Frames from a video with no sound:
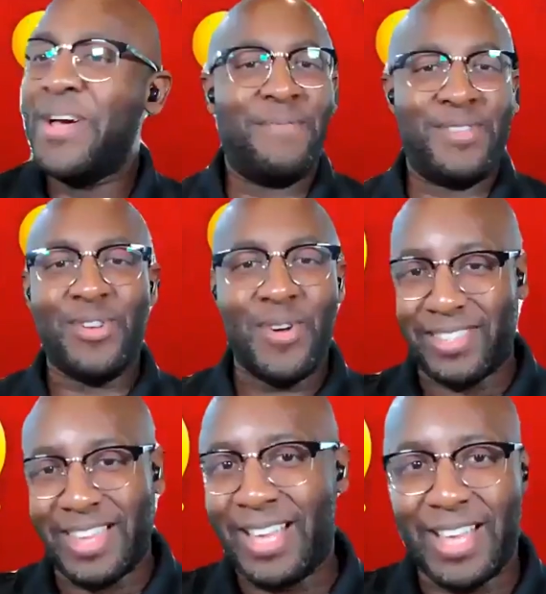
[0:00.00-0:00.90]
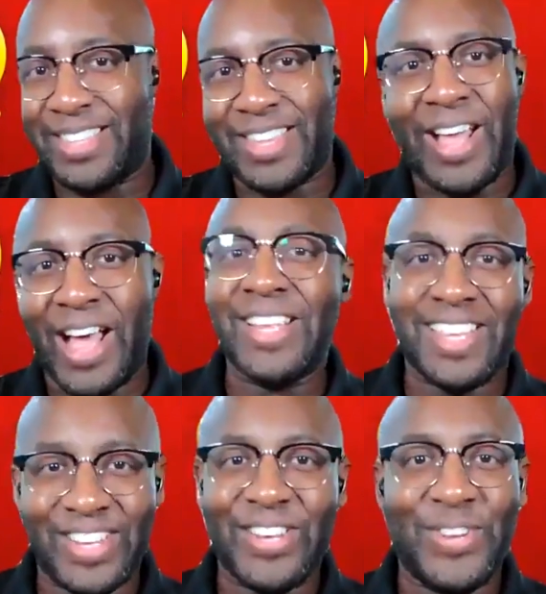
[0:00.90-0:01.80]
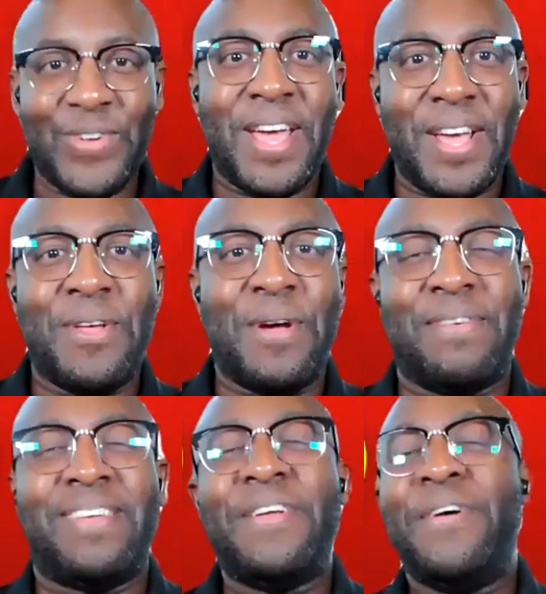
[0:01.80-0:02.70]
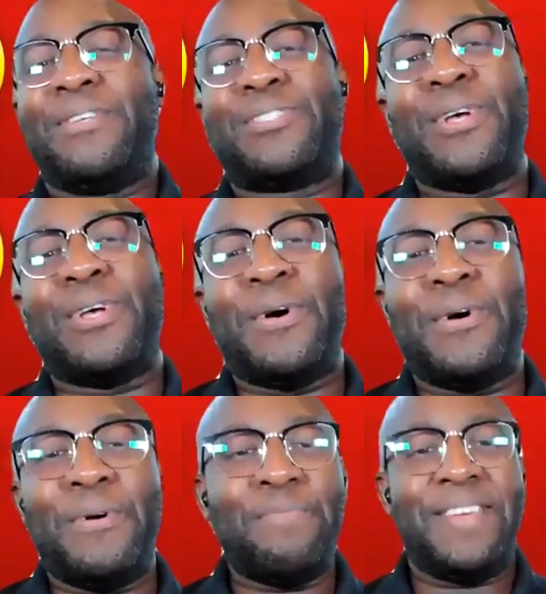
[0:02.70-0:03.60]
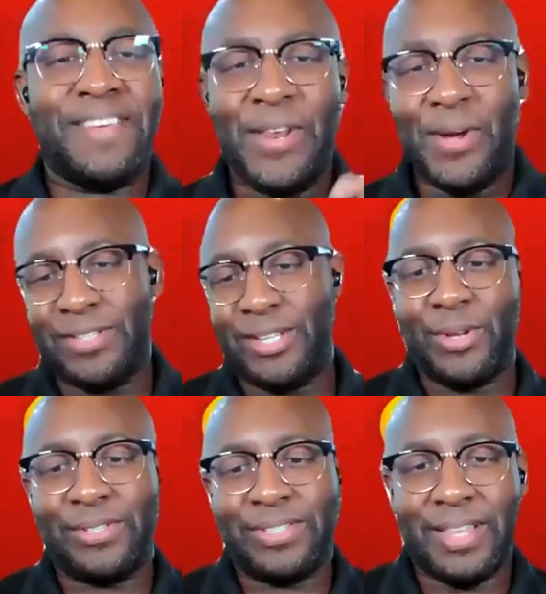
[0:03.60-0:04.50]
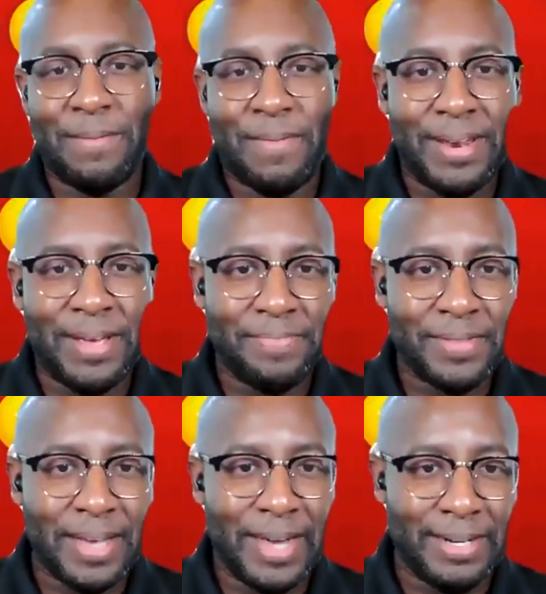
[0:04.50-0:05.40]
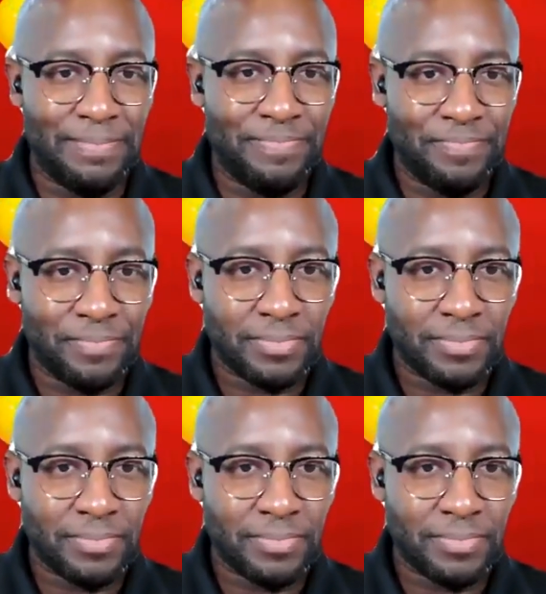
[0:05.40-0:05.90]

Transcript: Oh, but you oh, know, what I'm saying? thank God they didn't do it. You know what I mean? So you know, it just goes to think about it, um, bro.